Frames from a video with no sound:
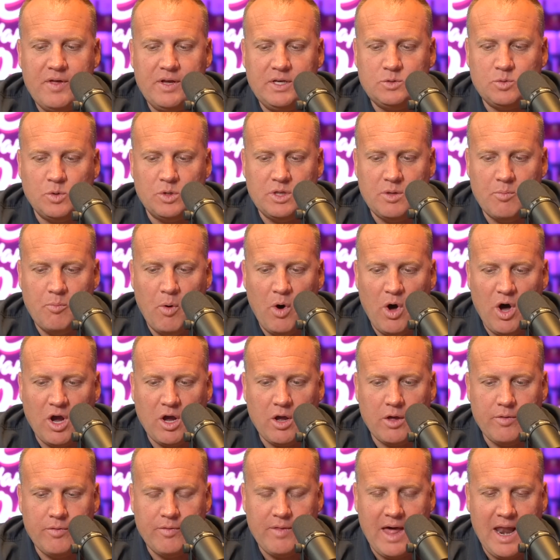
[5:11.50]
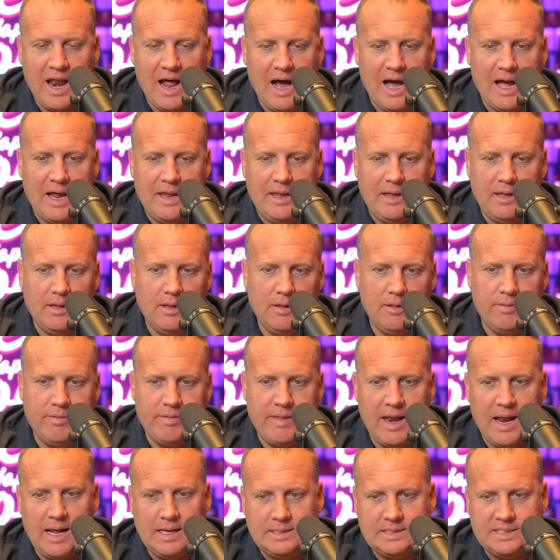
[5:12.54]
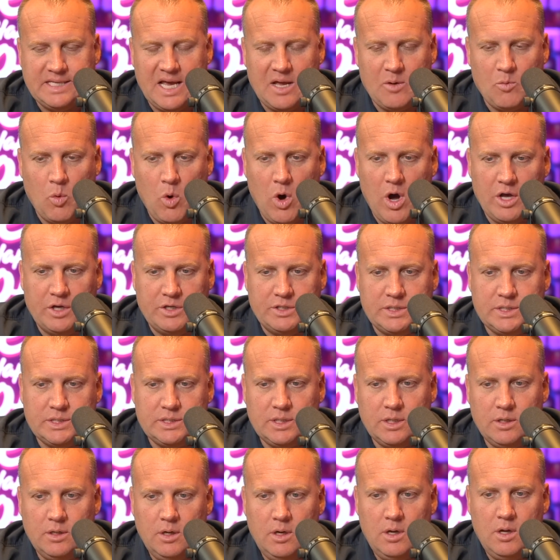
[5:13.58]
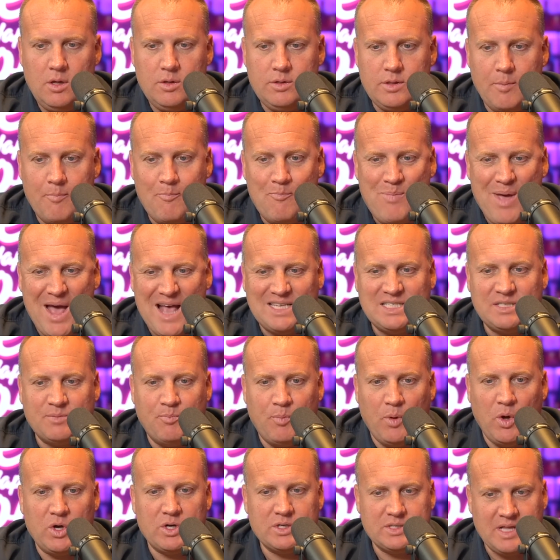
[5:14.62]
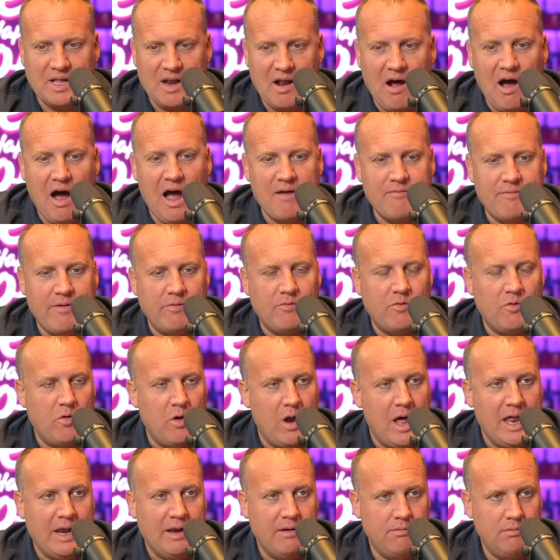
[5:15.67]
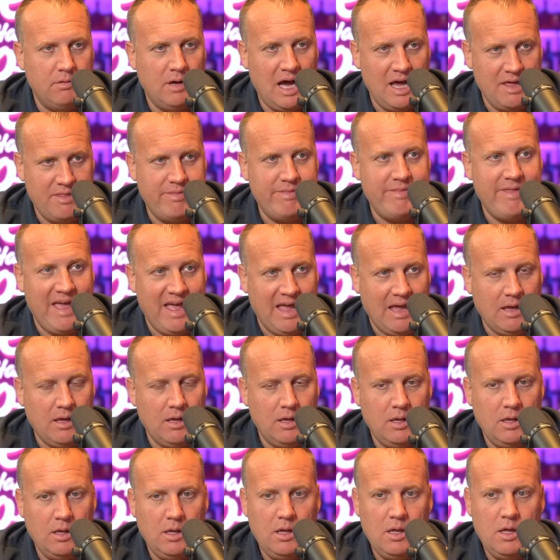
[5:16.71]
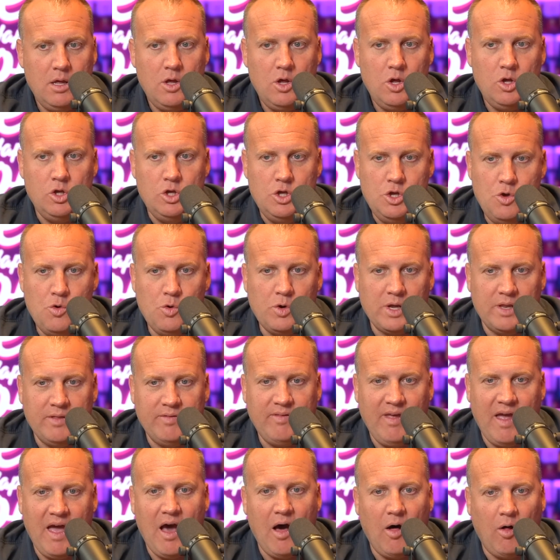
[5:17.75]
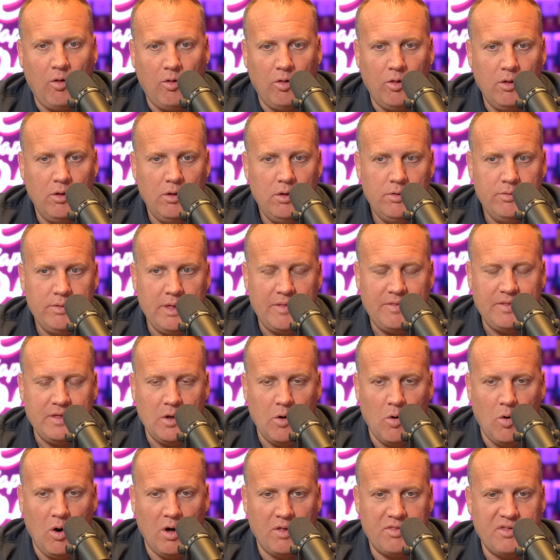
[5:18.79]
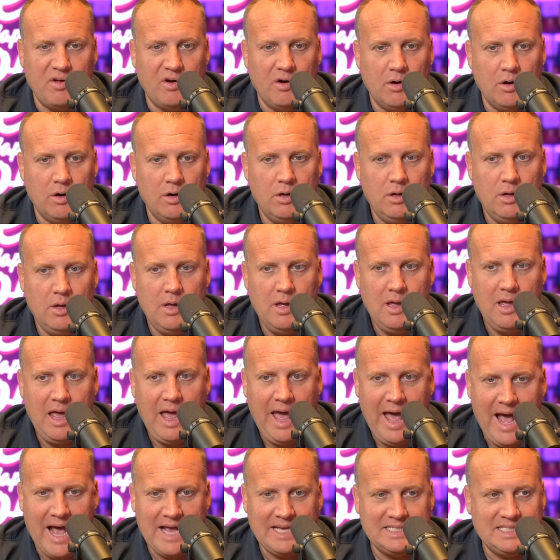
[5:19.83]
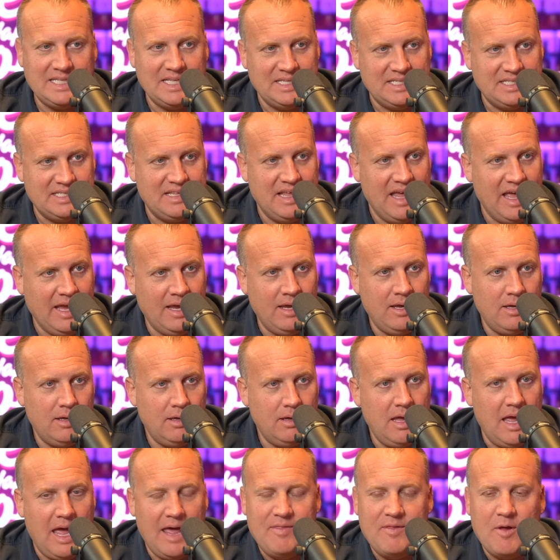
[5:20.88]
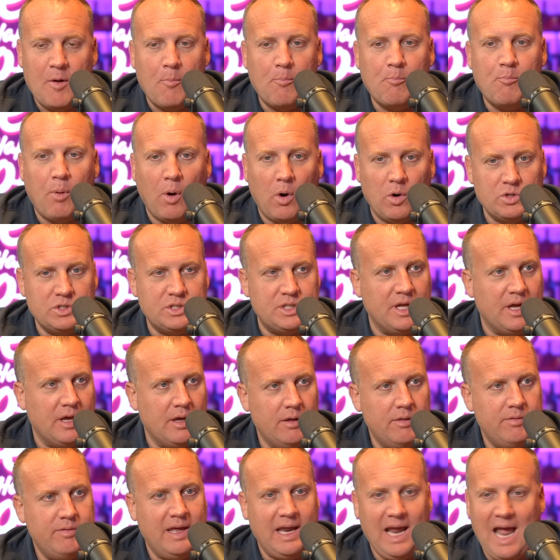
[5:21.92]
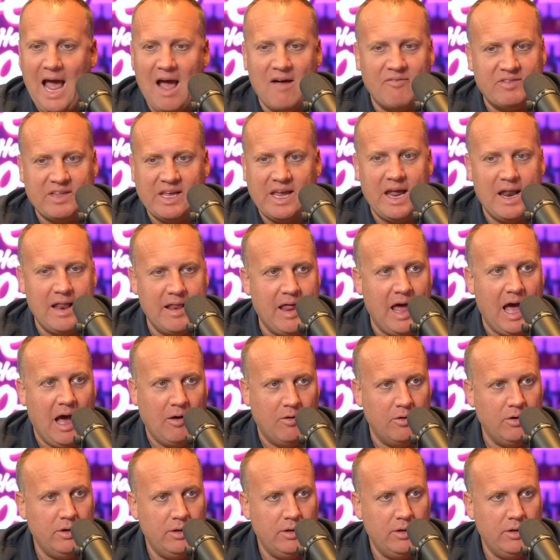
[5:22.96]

with the book that I said was the best books that I've ever read. I think you can tell that the author has this thing and they're bursting. They have to get it out.